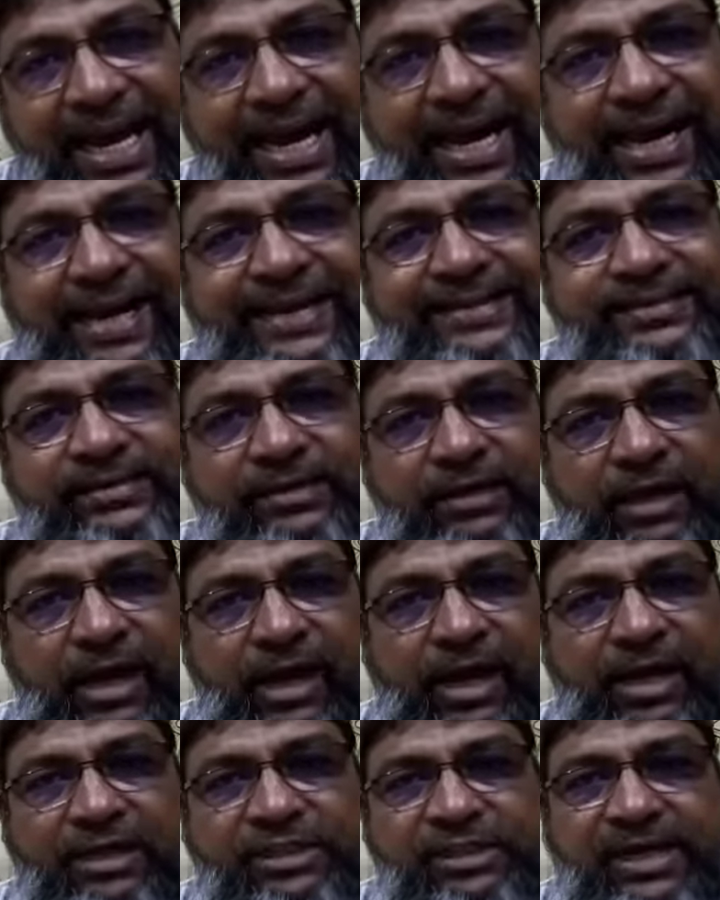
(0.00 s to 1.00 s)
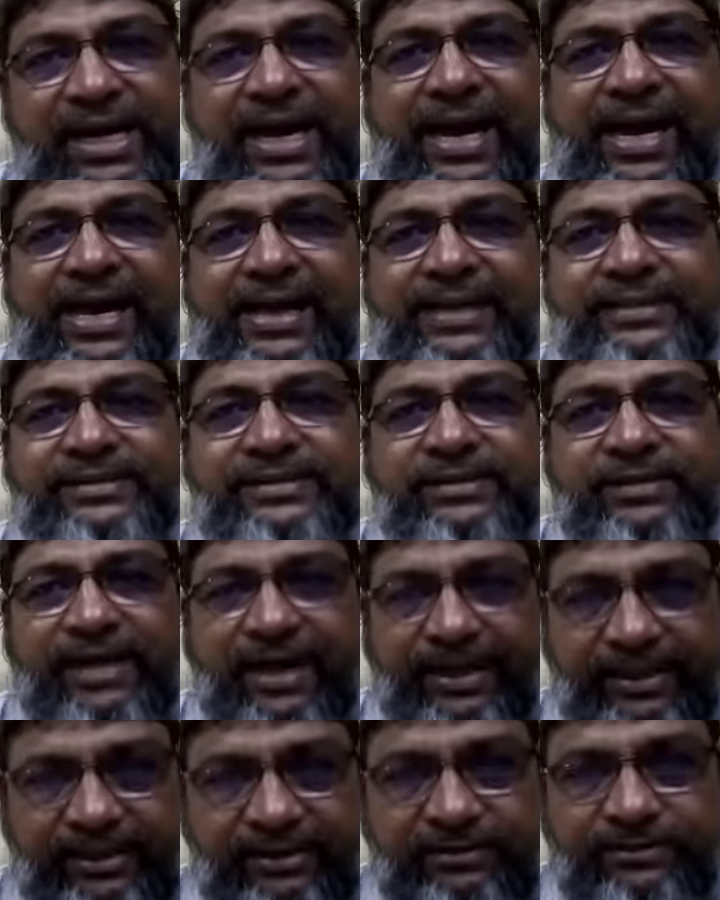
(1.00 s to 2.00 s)
as large as
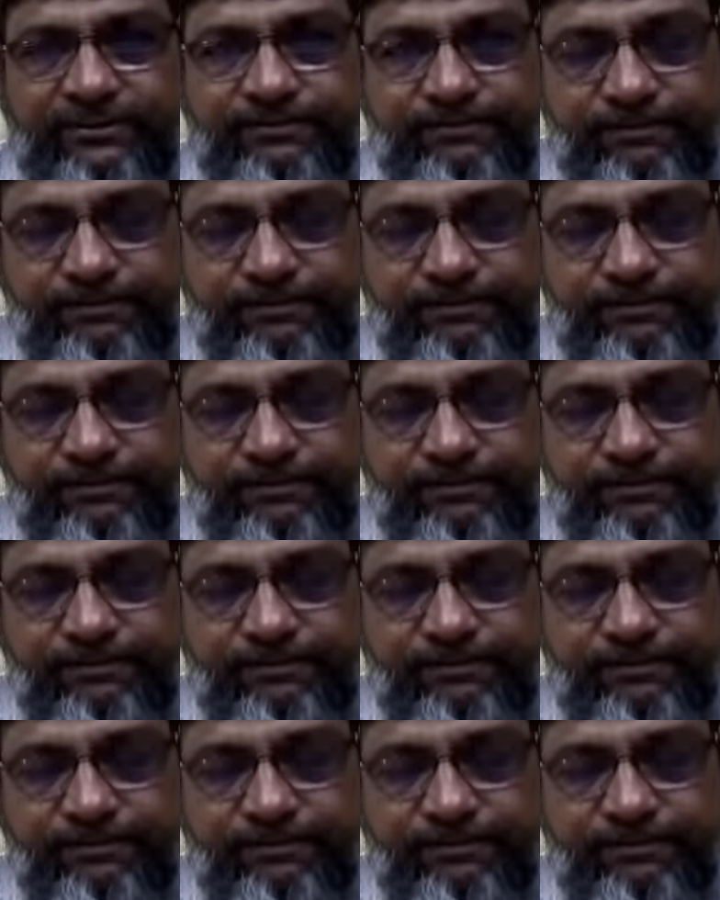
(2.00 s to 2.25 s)
London.